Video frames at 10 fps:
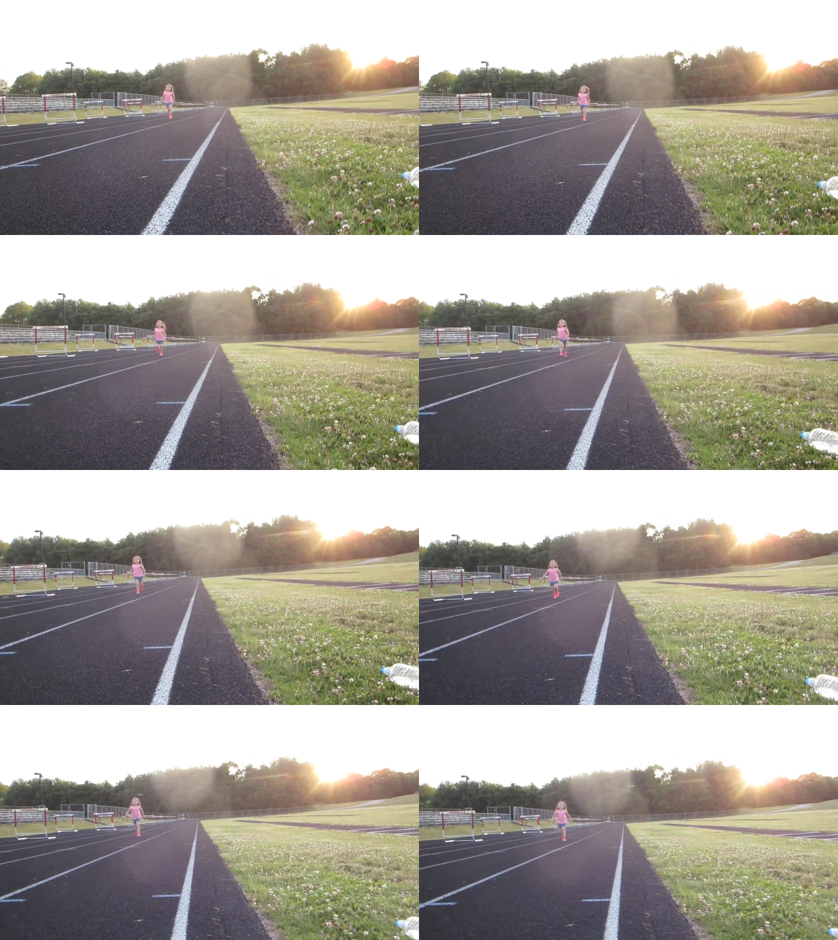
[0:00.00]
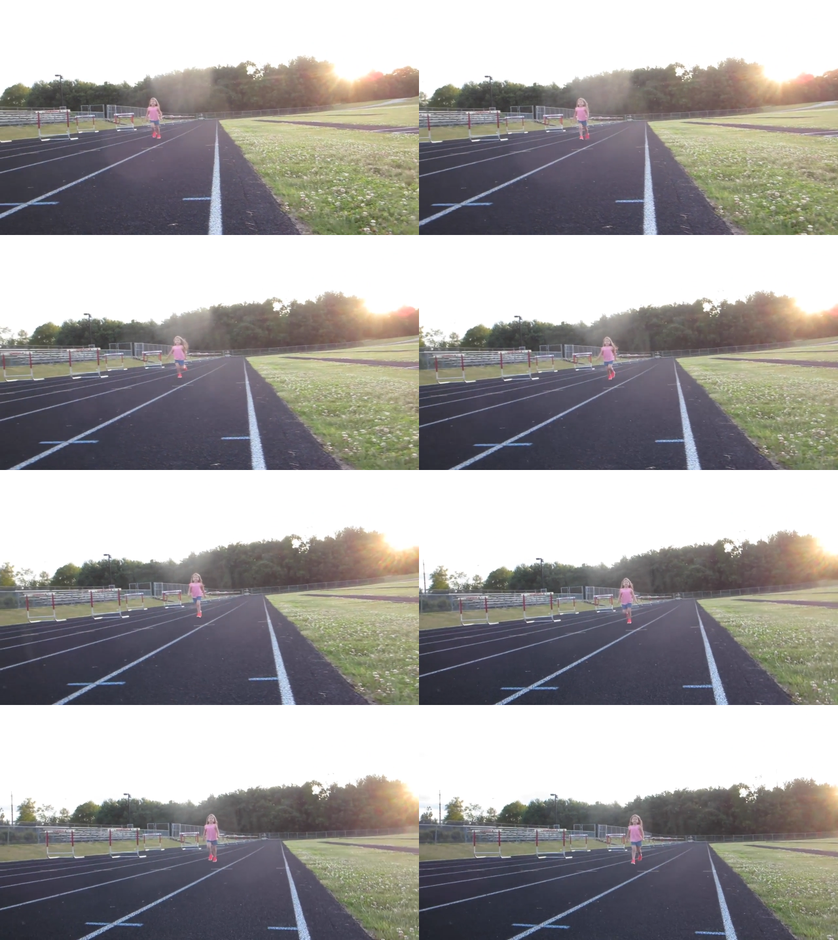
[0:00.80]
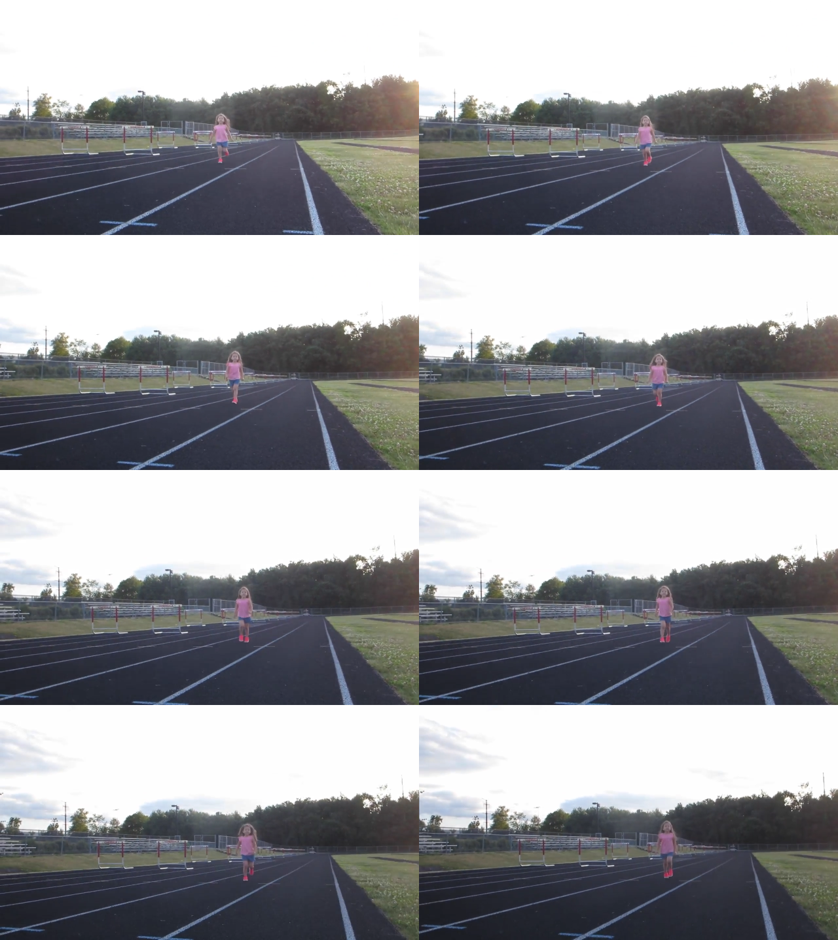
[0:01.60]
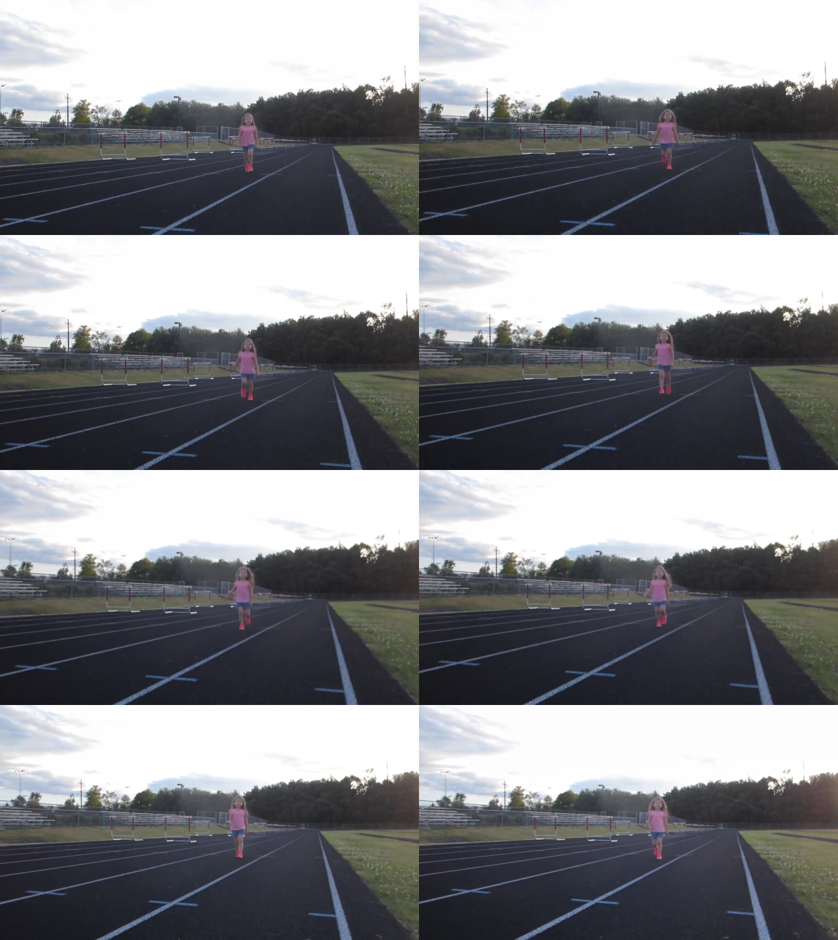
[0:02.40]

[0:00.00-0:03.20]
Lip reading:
(no speaker visible)